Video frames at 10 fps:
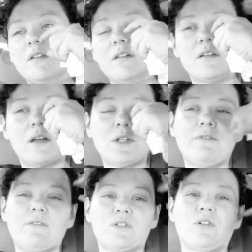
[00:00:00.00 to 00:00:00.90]
I'm 35 years
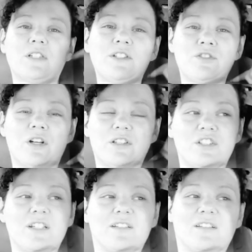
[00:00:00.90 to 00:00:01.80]
old. I've lived through all this shit.
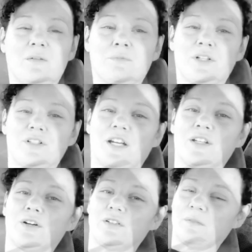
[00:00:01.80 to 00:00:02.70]
I'm pretty sure I know.
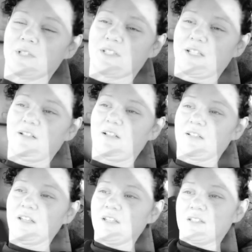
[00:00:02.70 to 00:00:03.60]
I'm just like, ugh.
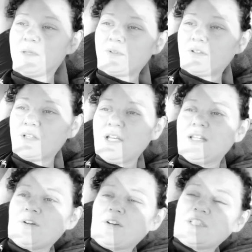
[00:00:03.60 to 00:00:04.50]
Some people, they don't
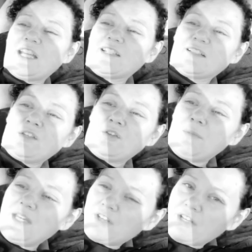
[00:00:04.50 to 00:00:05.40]
understand. Like, you can be
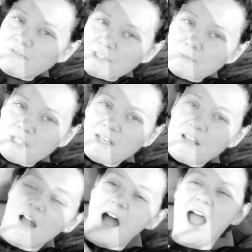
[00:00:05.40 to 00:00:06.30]
forgiven for some shit.
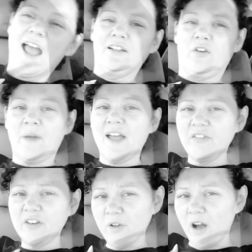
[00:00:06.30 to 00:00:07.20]
I held it over my head for too long.